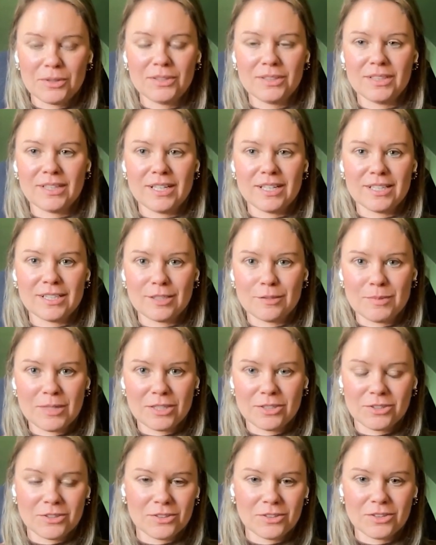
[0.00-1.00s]
middle of the night to
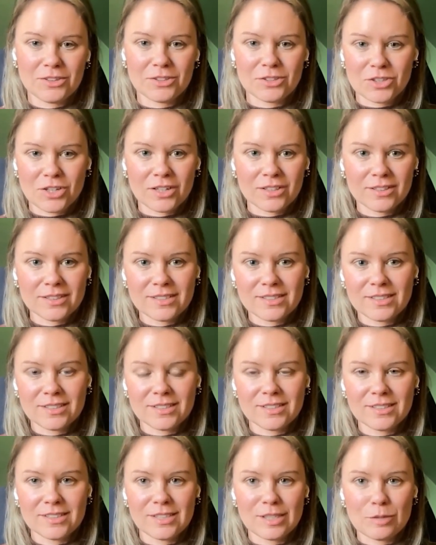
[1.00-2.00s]
make sure that their child is
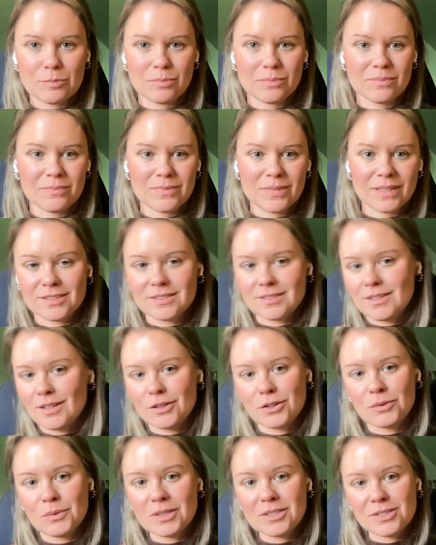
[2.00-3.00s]
still asleep, there's
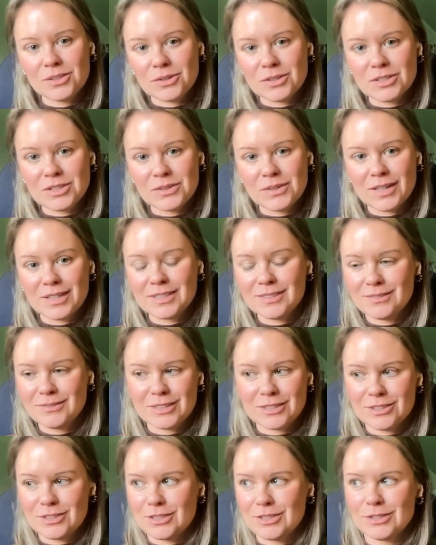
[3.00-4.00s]
other ways you can do that
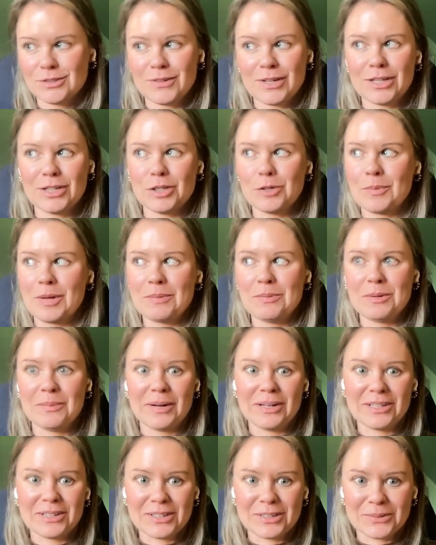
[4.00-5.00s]
with just a regular baby
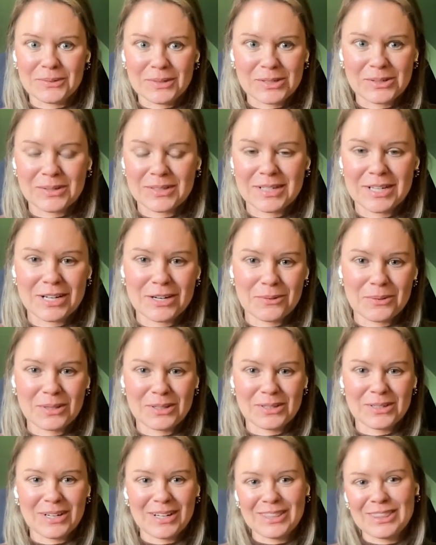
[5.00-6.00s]
monitor where you can hear
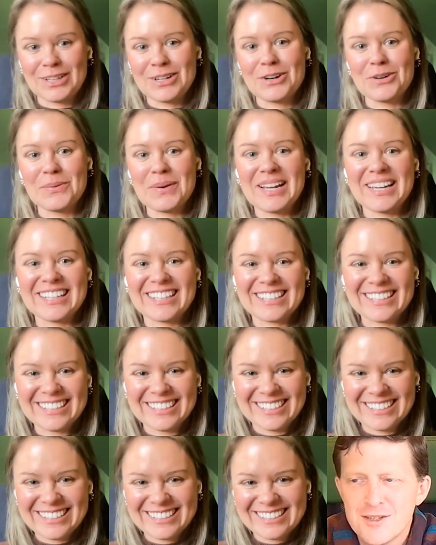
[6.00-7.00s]
whether or not they're
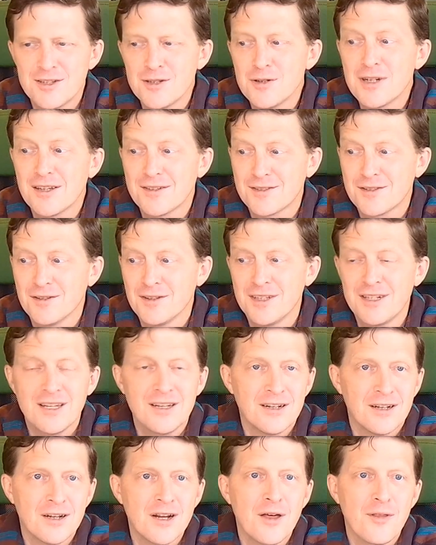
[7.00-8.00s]
awake. you necessarily need
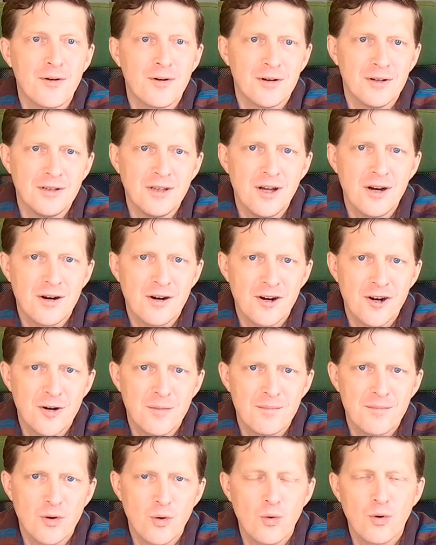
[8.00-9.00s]
another
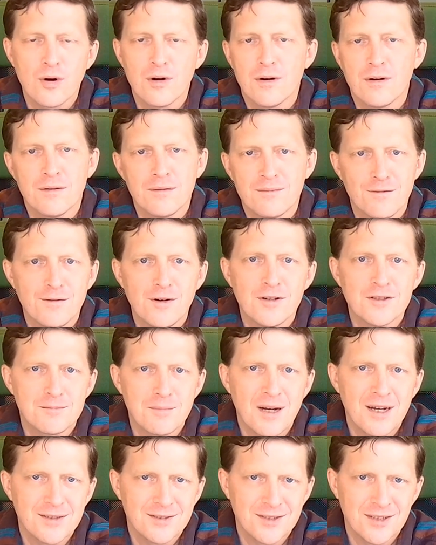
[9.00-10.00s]
alarm or false
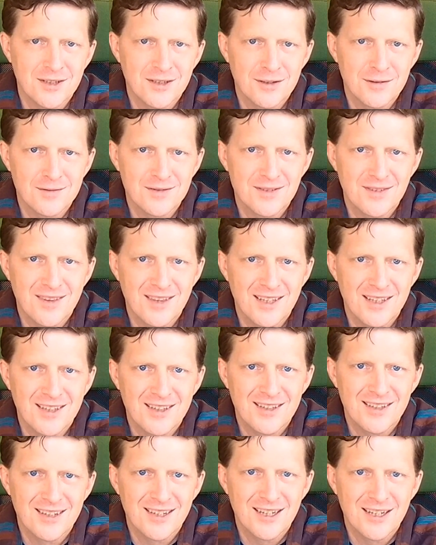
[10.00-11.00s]
positives
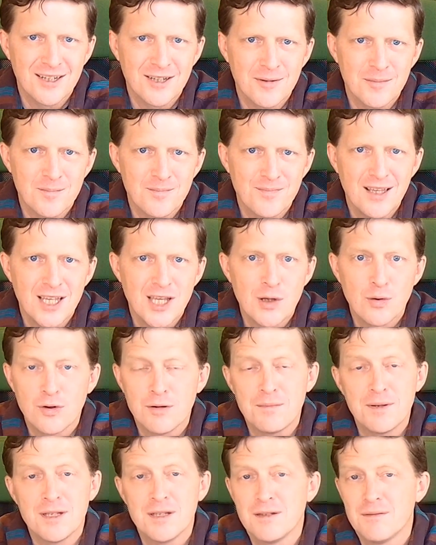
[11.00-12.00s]
that it would
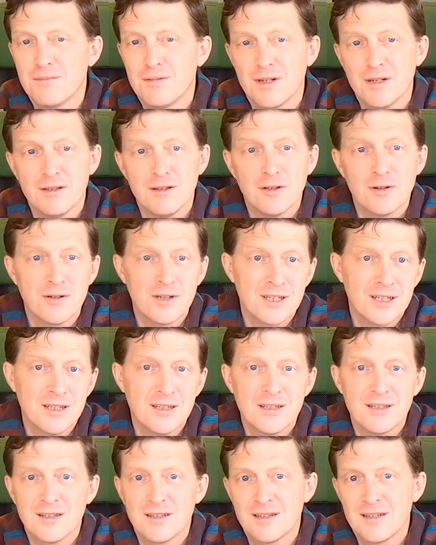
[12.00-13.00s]
be
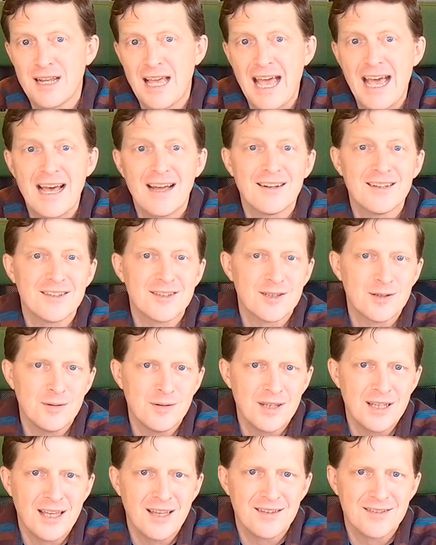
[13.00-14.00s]
alerting and adding to
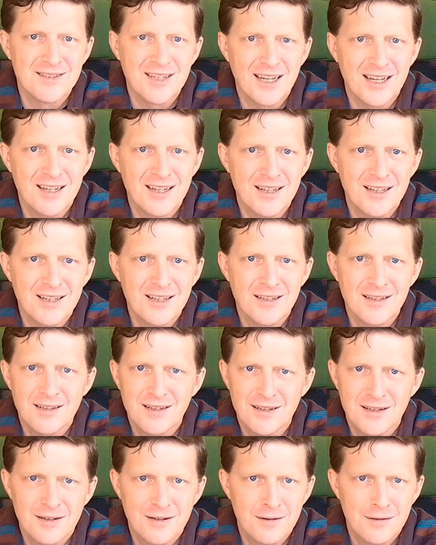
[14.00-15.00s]
the anxiety
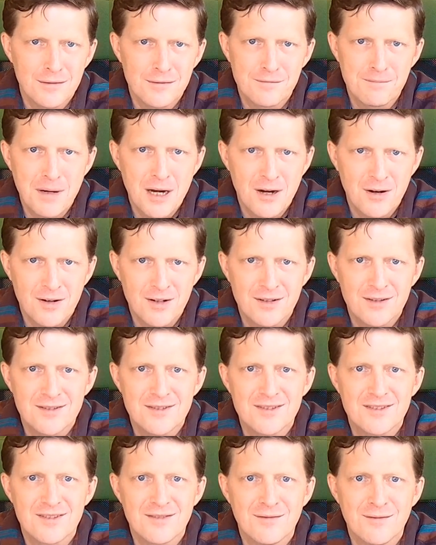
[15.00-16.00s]
of
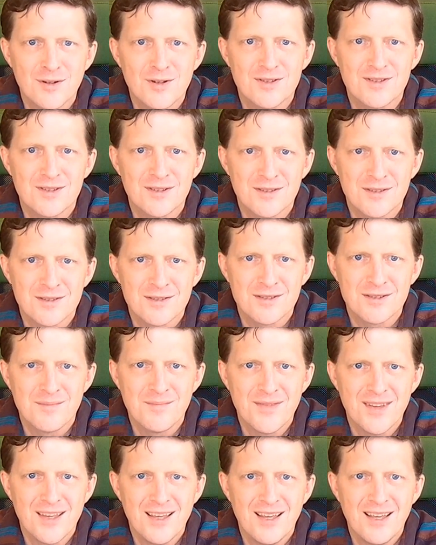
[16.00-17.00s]
parents versus
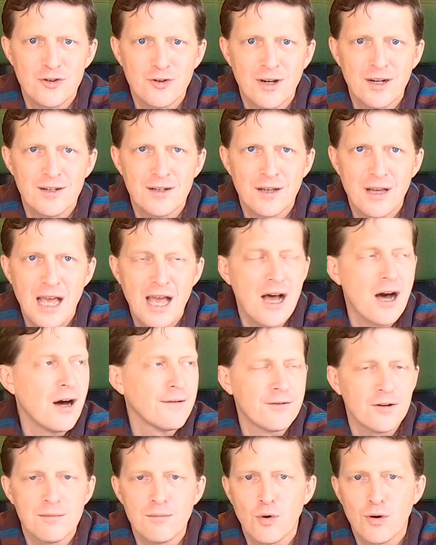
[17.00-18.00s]
trying to
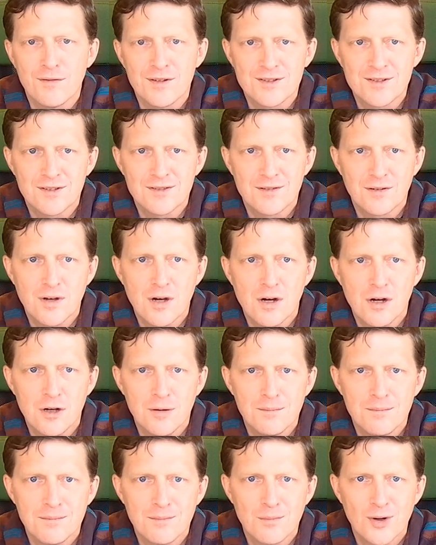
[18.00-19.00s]
offer more of a sense of
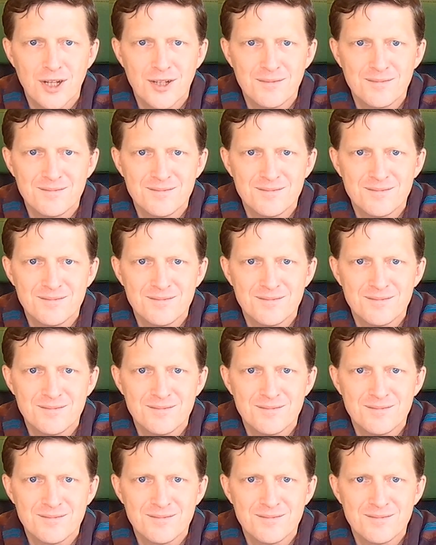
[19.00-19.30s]
calm? Right.